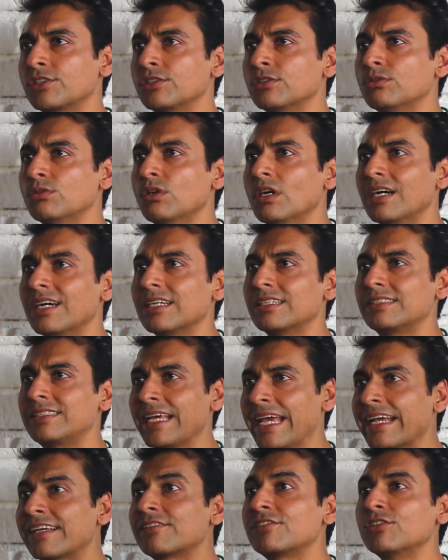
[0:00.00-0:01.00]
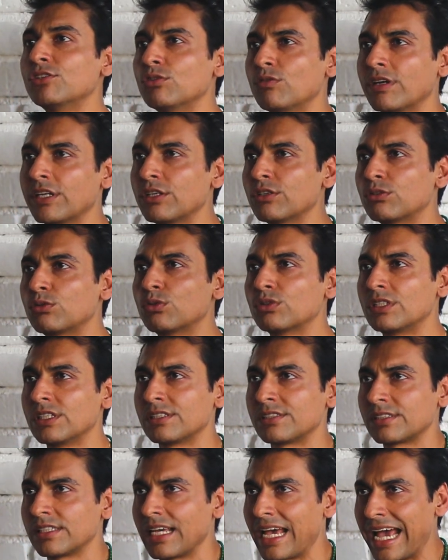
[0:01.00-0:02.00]
to you takes you when you do
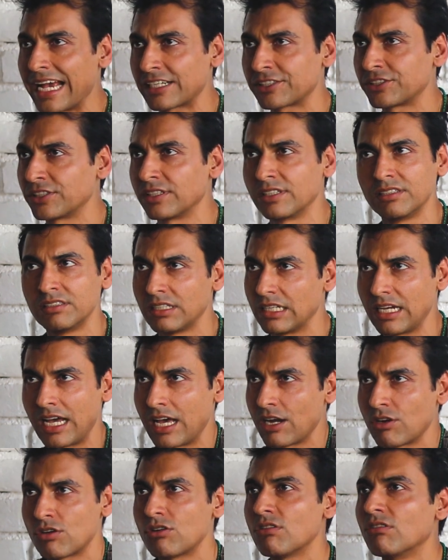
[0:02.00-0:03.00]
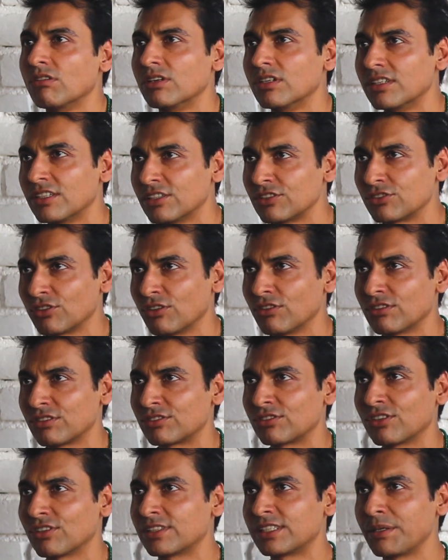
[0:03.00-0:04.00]
this action? I don't know. So,
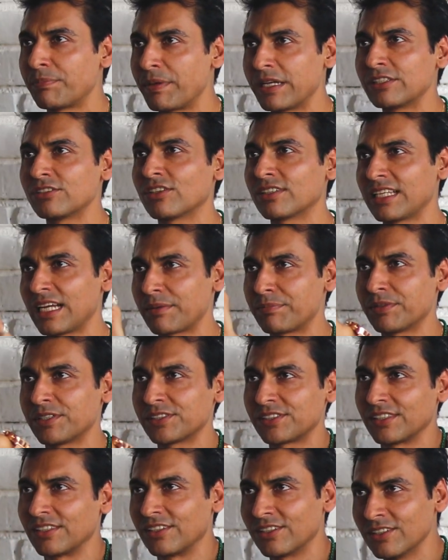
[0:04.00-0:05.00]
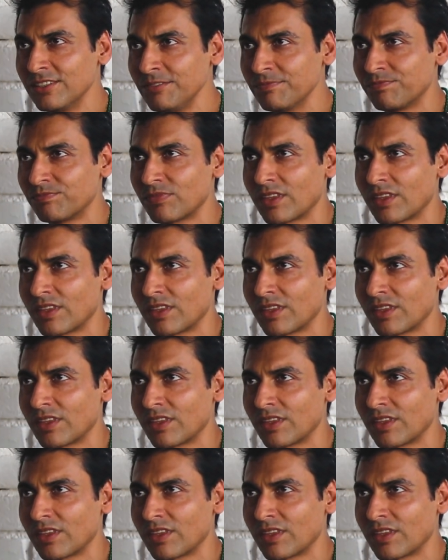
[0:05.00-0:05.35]
so it depends on that person, you know?